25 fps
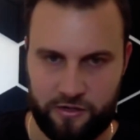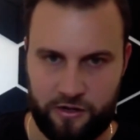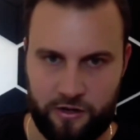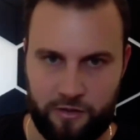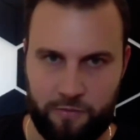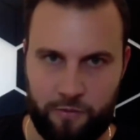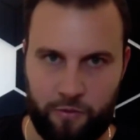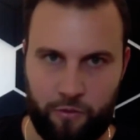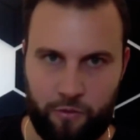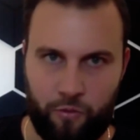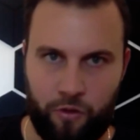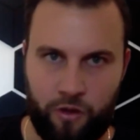
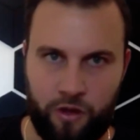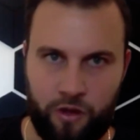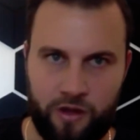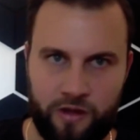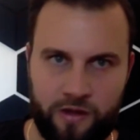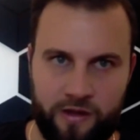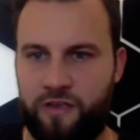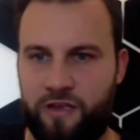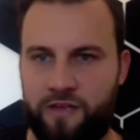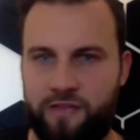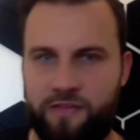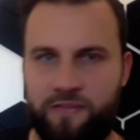Number
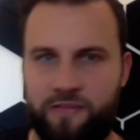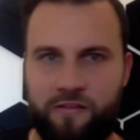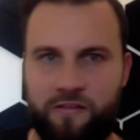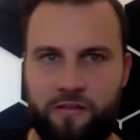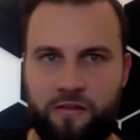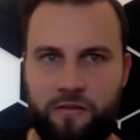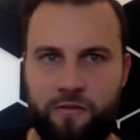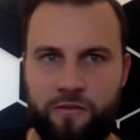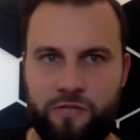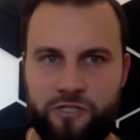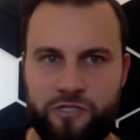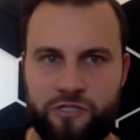one,
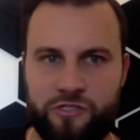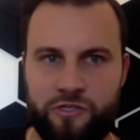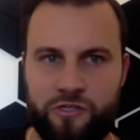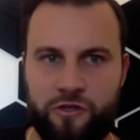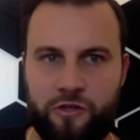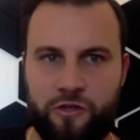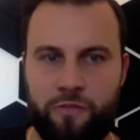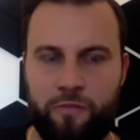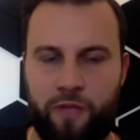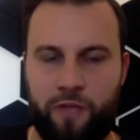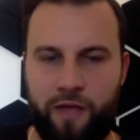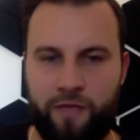instantly, which is a
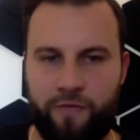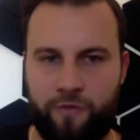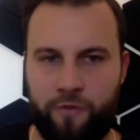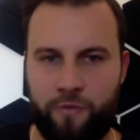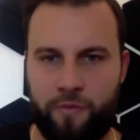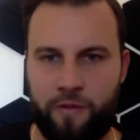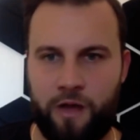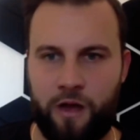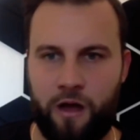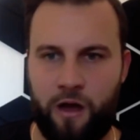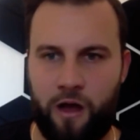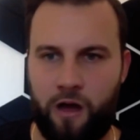good platform,
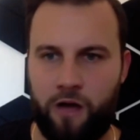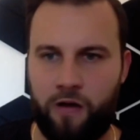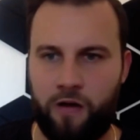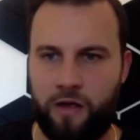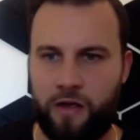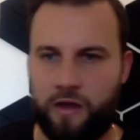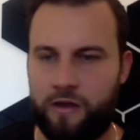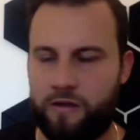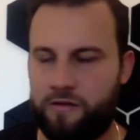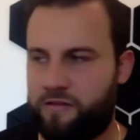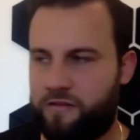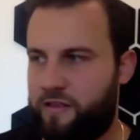and I'll
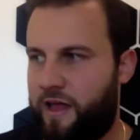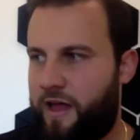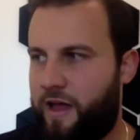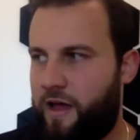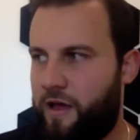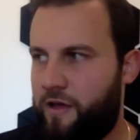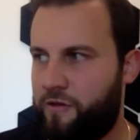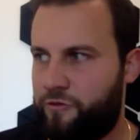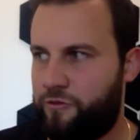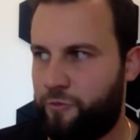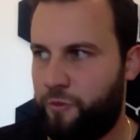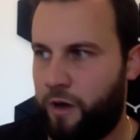get into that
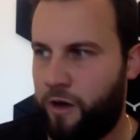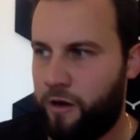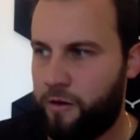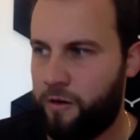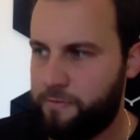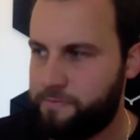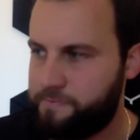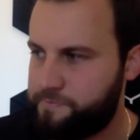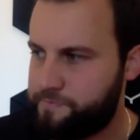as well.